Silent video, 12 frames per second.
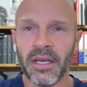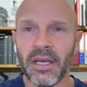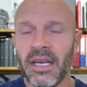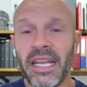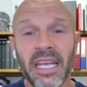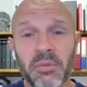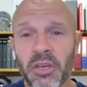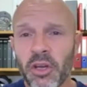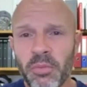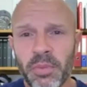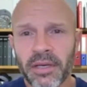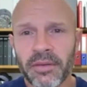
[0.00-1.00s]
Liam
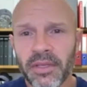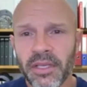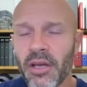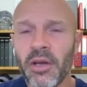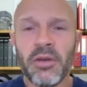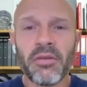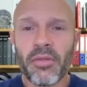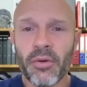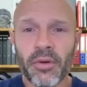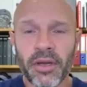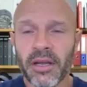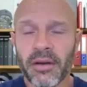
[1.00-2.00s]
Cooper, you know, who'd have
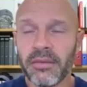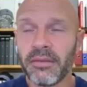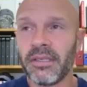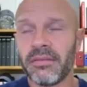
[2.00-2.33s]
thought, you know,